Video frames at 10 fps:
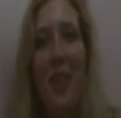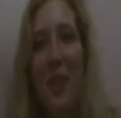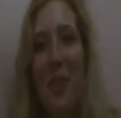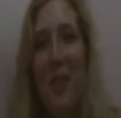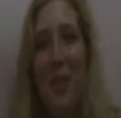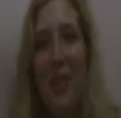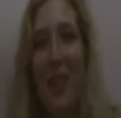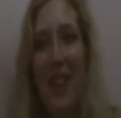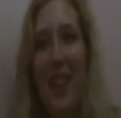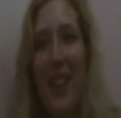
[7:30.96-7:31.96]
we thought we had
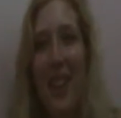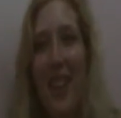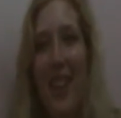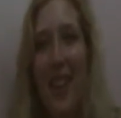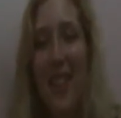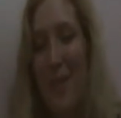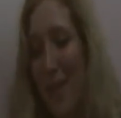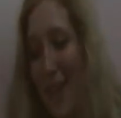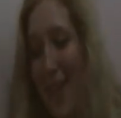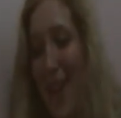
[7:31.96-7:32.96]
it for the whole day. We've
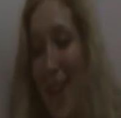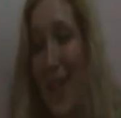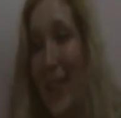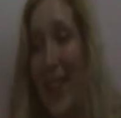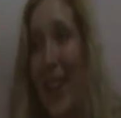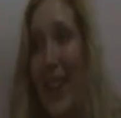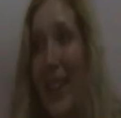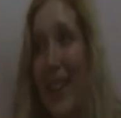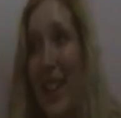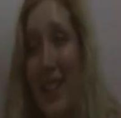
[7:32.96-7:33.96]
been in the hut all day.
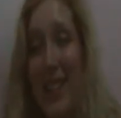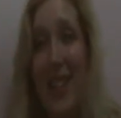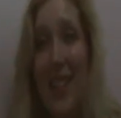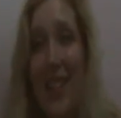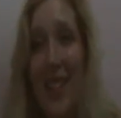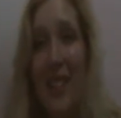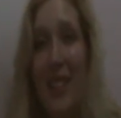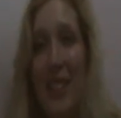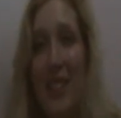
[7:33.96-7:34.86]
It was our hut.